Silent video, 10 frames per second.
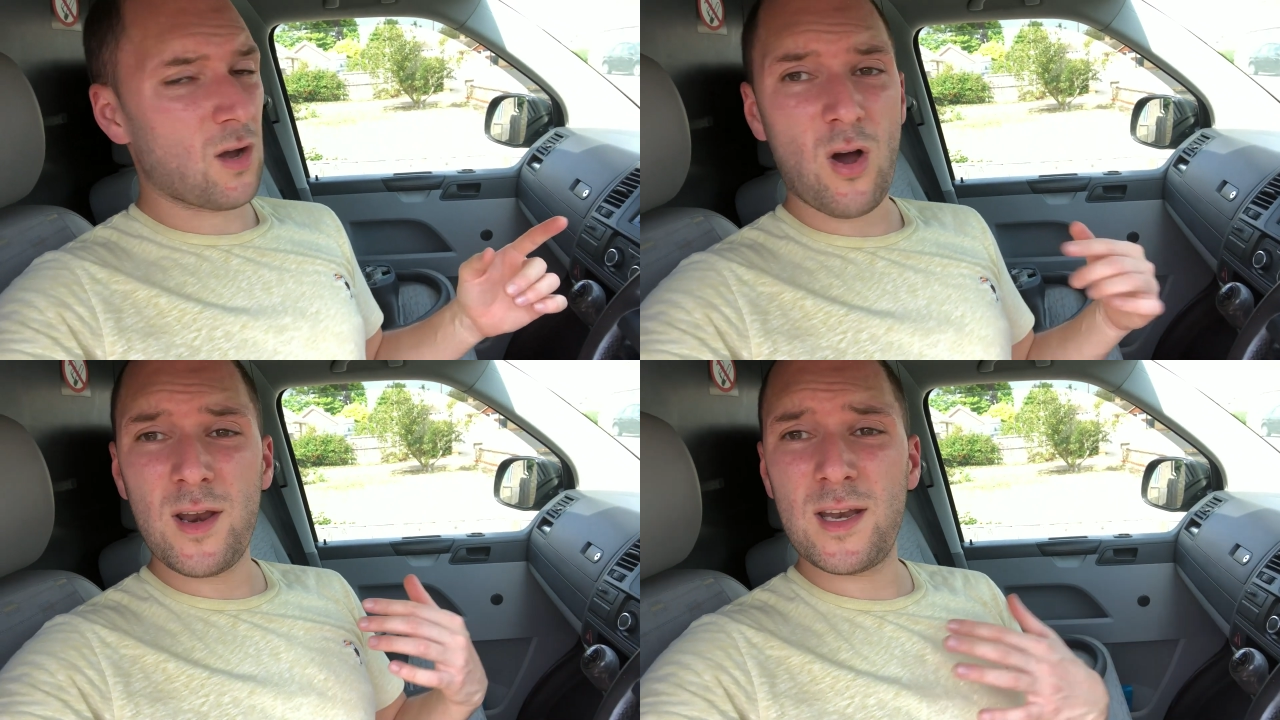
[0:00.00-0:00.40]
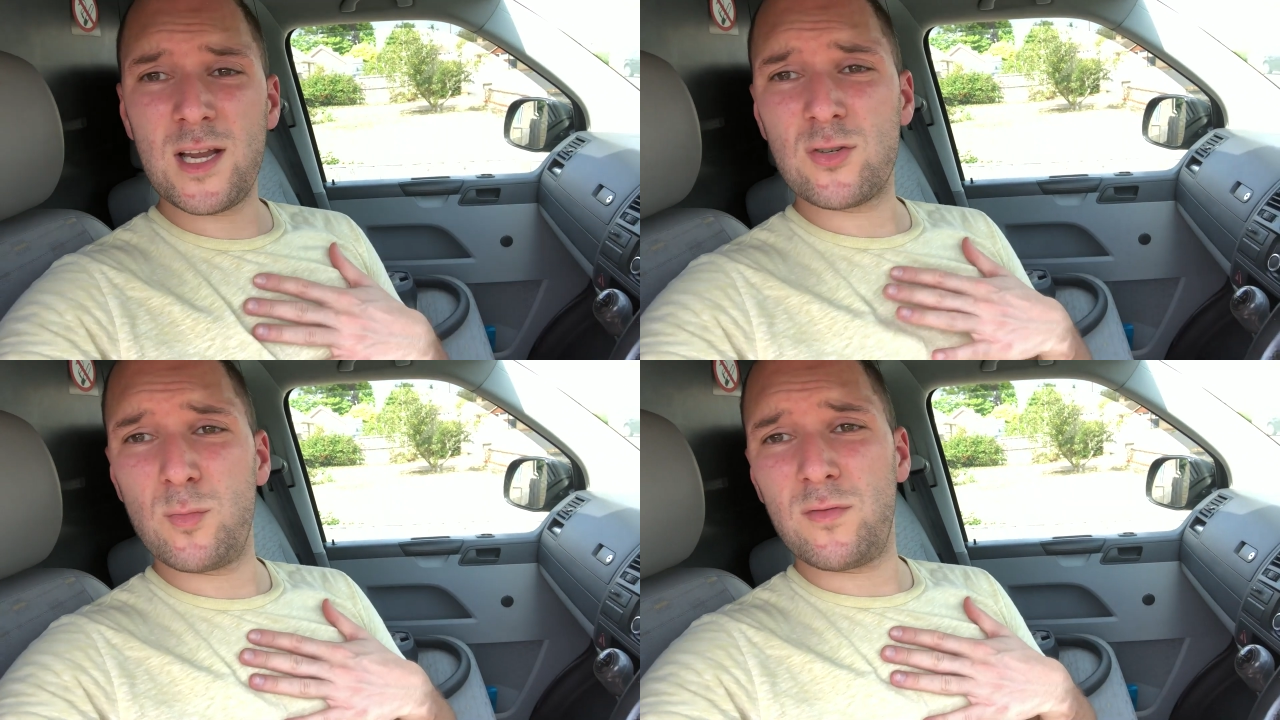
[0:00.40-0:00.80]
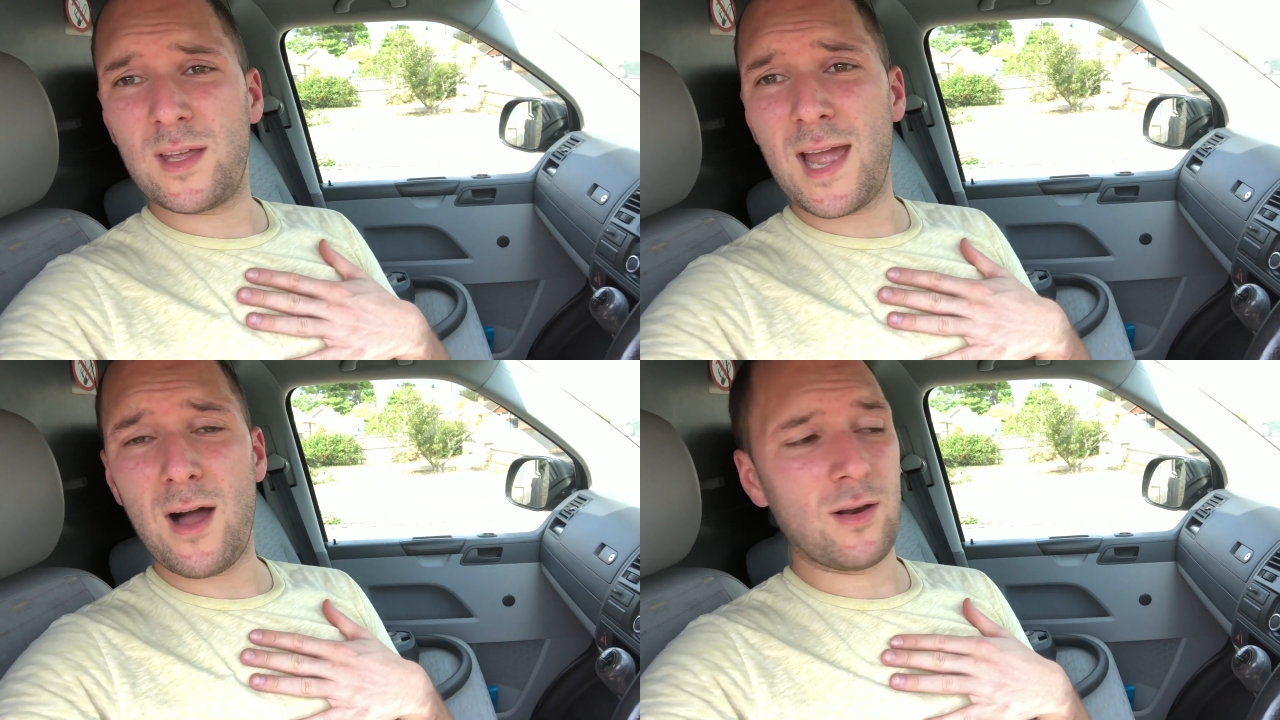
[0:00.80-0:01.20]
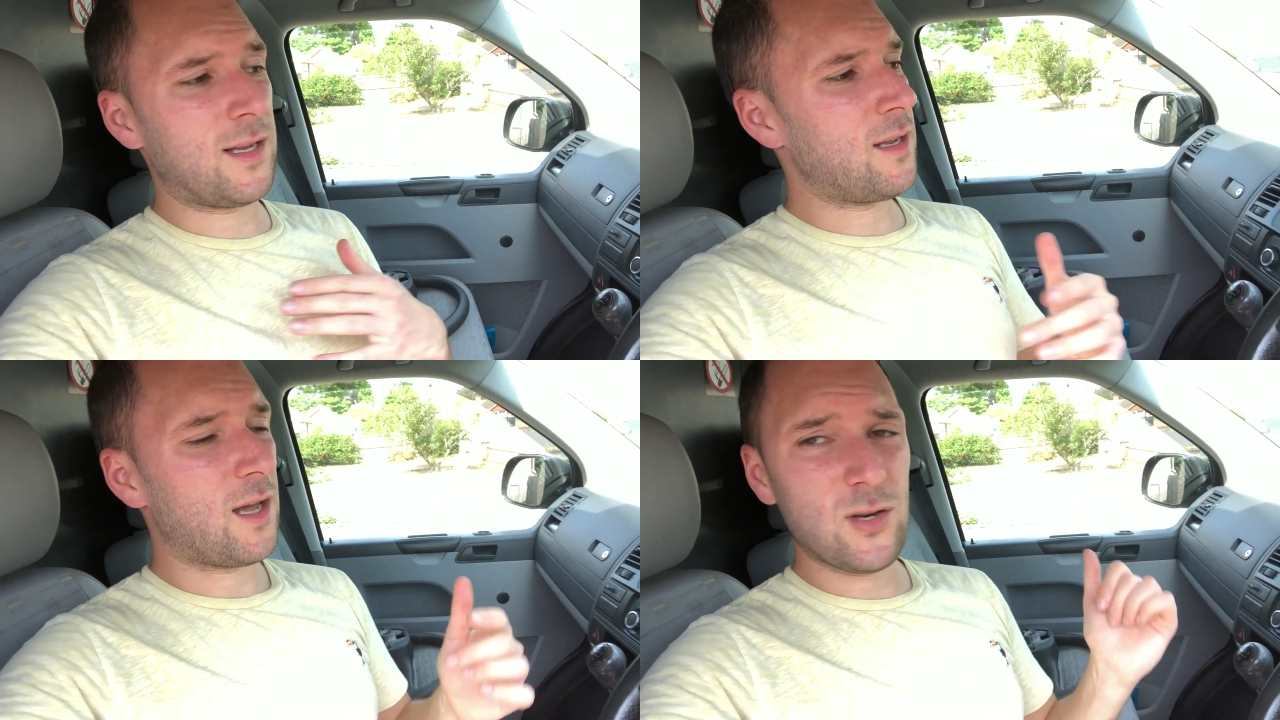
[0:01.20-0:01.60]
I didn't actually remove the
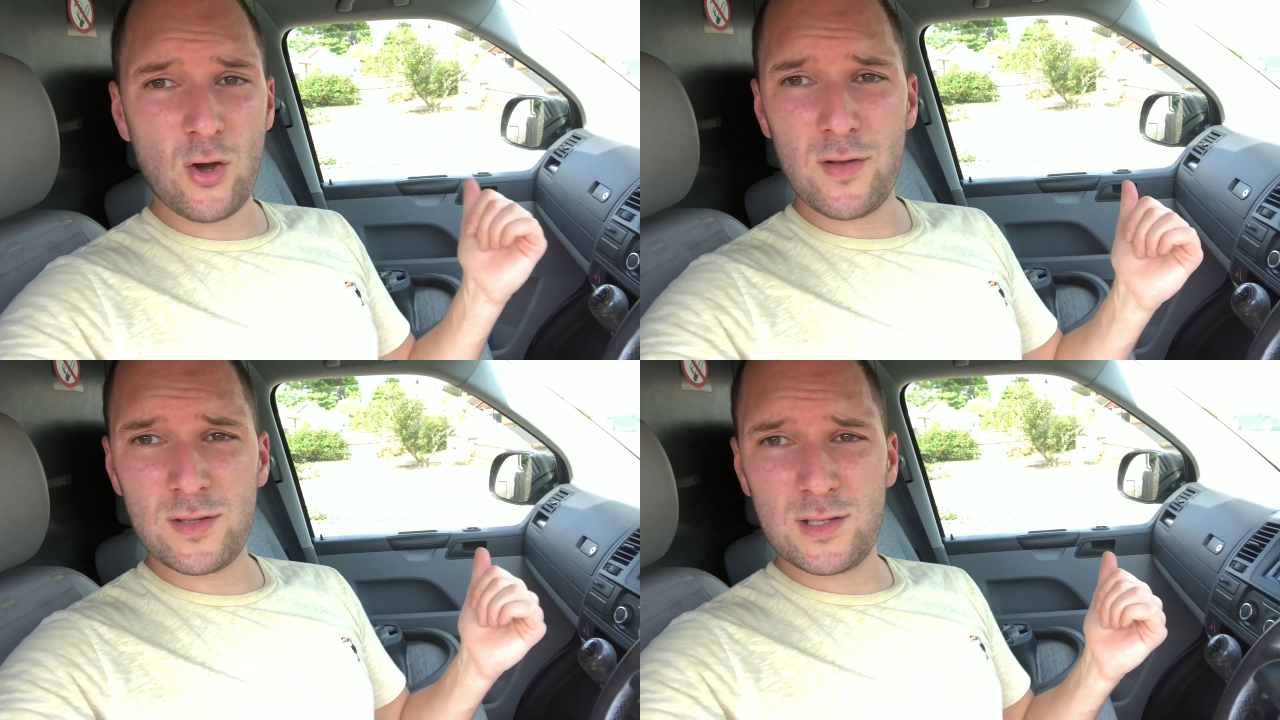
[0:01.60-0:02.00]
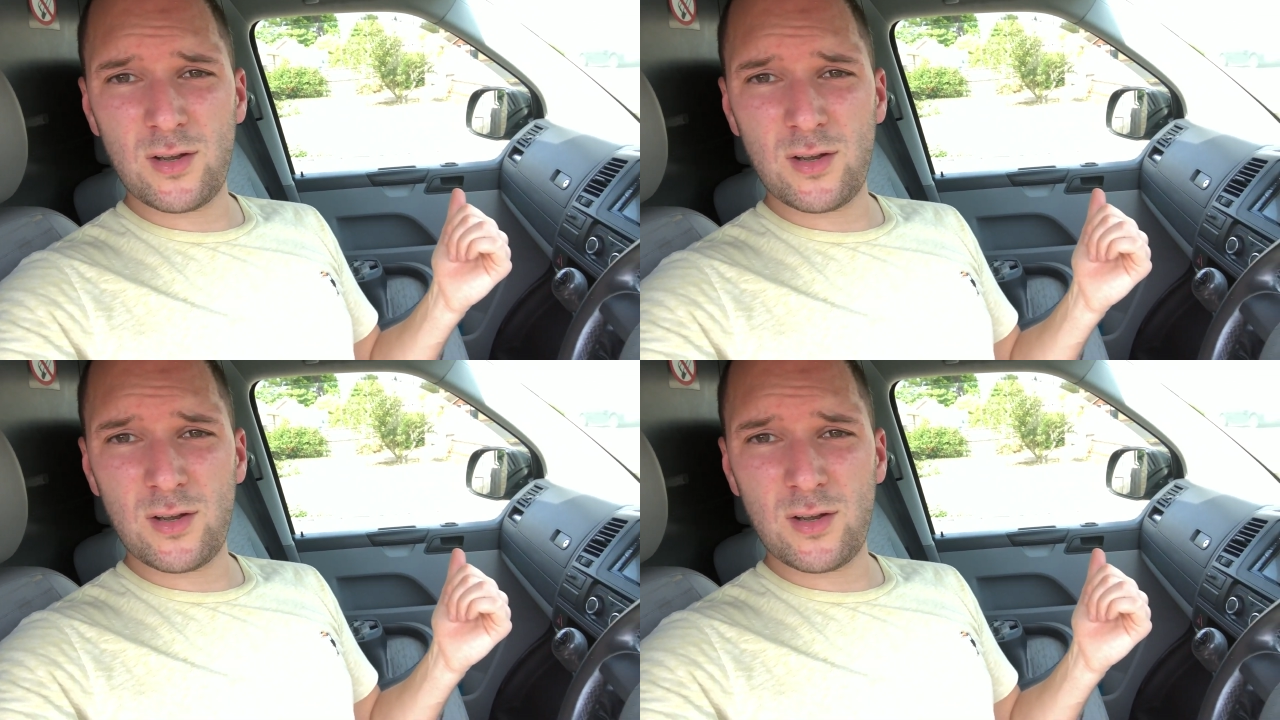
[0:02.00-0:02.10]
cowling, and neither did